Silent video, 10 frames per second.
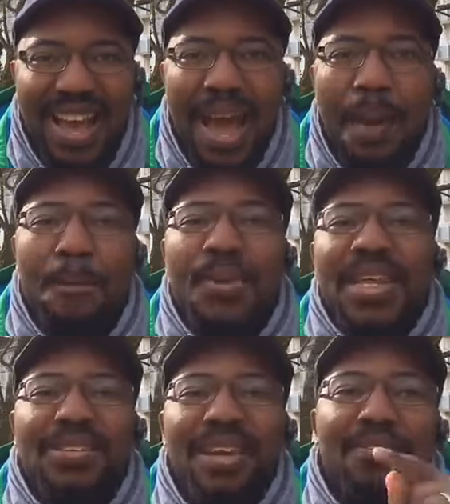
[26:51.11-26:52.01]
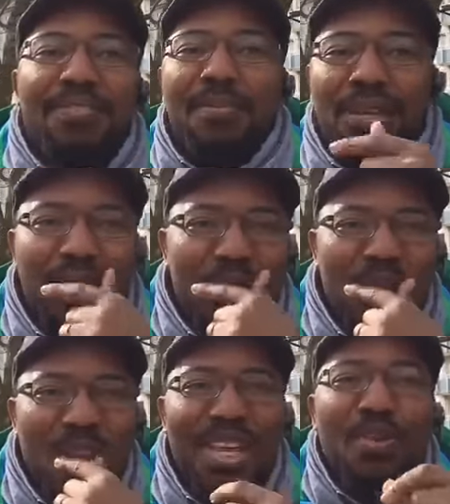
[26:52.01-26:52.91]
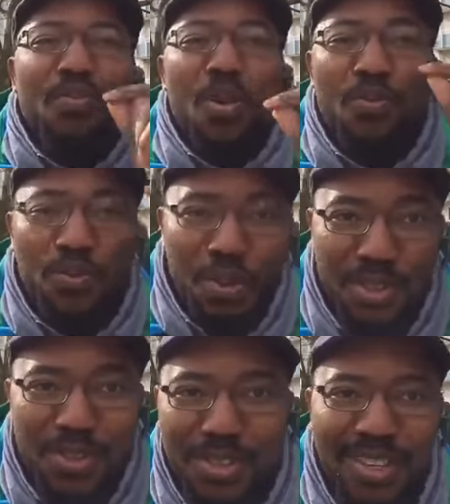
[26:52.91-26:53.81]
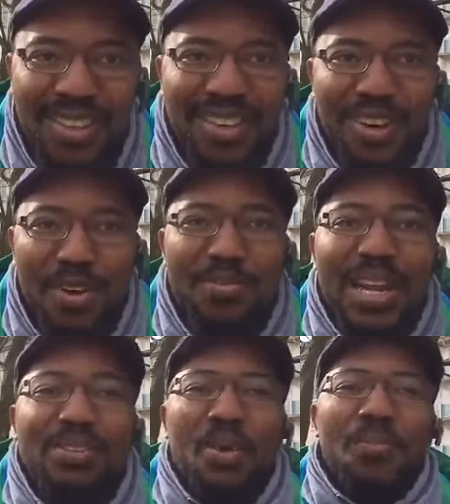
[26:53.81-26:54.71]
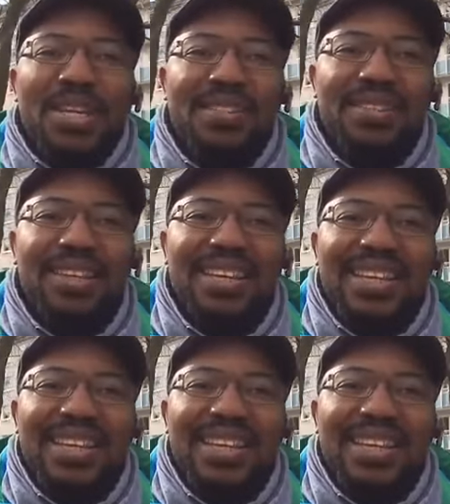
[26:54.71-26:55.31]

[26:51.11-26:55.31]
and place your family in forefront of that community,